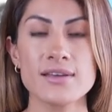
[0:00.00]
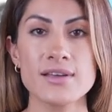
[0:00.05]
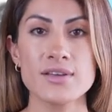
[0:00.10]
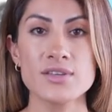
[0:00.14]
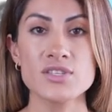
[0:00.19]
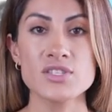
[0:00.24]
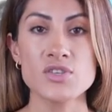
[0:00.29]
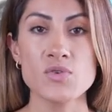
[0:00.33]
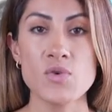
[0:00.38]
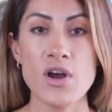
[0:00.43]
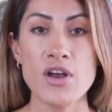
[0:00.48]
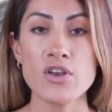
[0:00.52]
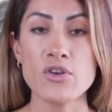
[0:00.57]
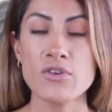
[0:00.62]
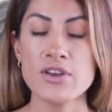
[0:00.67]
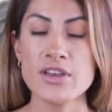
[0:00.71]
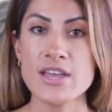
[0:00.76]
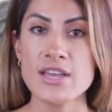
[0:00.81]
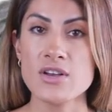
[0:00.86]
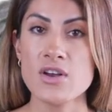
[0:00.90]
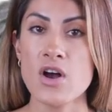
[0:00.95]

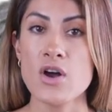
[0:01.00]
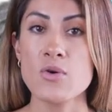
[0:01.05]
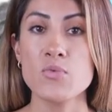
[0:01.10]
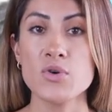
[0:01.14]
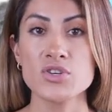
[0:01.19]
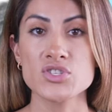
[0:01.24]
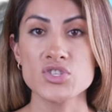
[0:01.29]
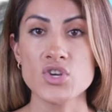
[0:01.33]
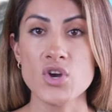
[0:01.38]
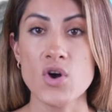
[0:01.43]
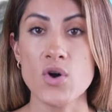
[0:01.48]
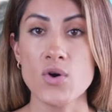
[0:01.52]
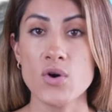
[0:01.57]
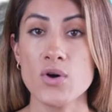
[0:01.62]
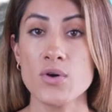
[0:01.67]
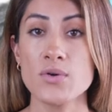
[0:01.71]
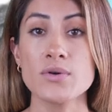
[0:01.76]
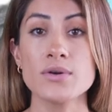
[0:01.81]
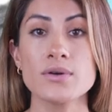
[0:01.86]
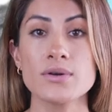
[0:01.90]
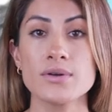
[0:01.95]
swallowing it almost
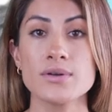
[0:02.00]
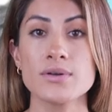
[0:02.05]
whole.